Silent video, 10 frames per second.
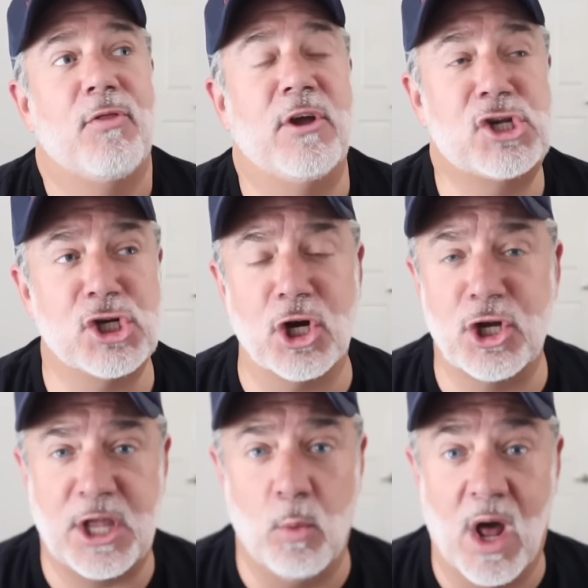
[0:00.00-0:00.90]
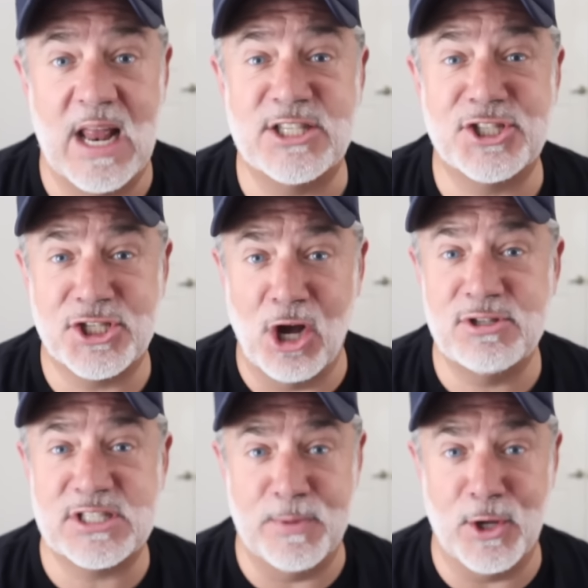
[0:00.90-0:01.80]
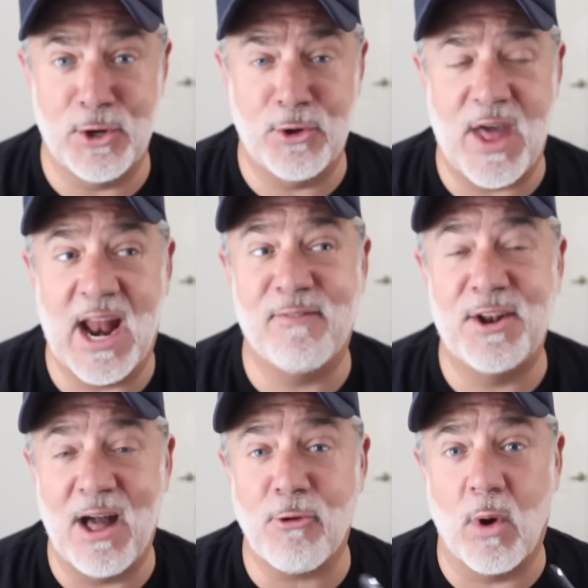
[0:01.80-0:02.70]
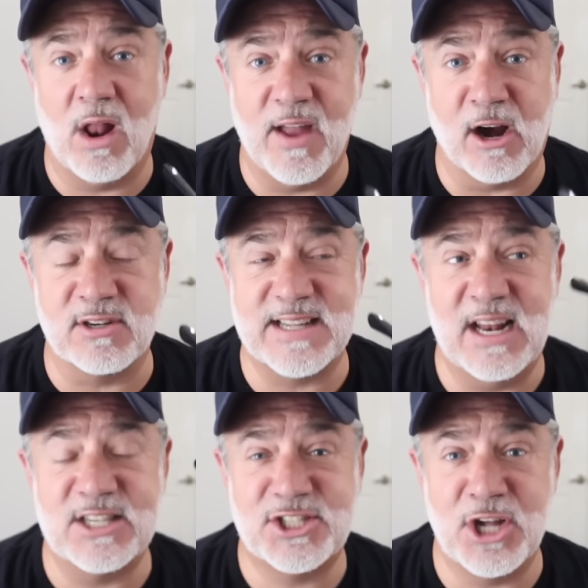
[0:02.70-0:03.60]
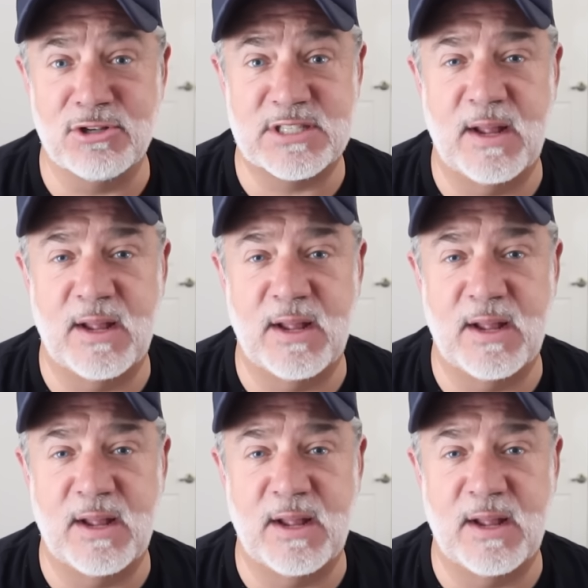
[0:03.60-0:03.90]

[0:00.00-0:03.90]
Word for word: the sugar cookie one is so smooth, and I have another one of theirs, and it's so,